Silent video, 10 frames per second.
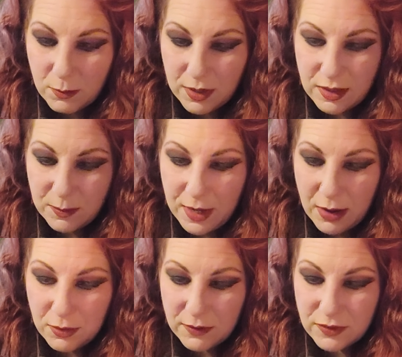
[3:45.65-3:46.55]
By the
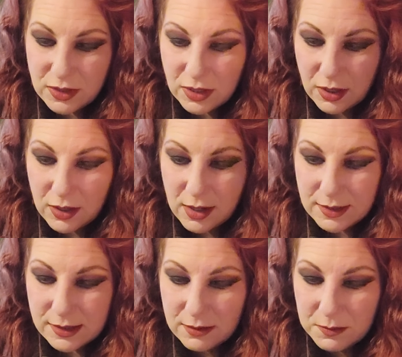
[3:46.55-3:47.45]
power of the dark
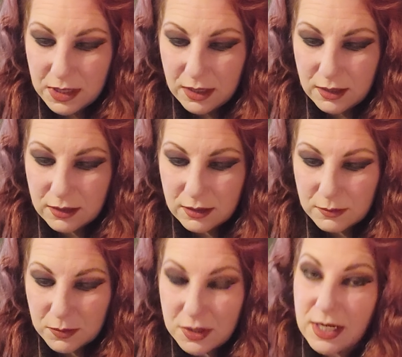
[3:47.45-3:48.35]
goddess in me,
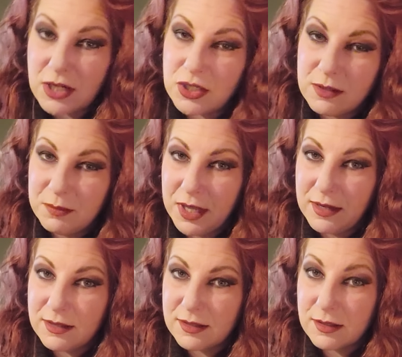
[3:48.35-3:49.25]
protection in
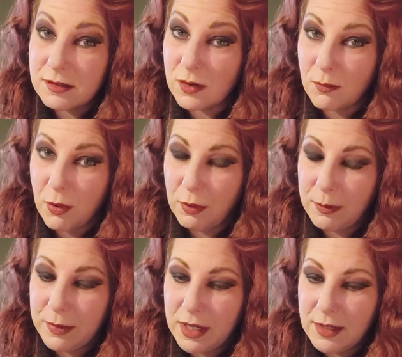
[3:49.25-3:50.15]
place, so mote
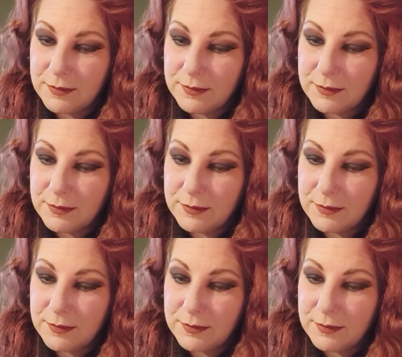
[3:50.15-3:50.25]
it be.